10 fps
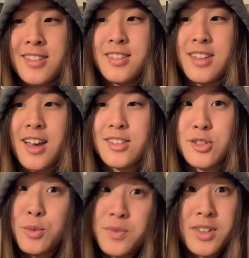that's
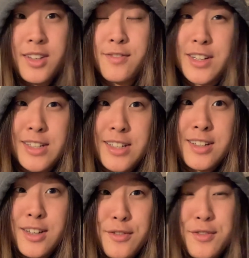hopefully funny
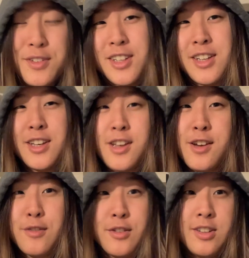enough
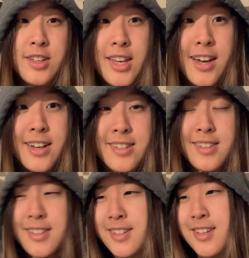for you
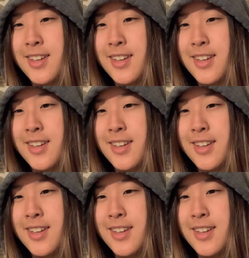guys,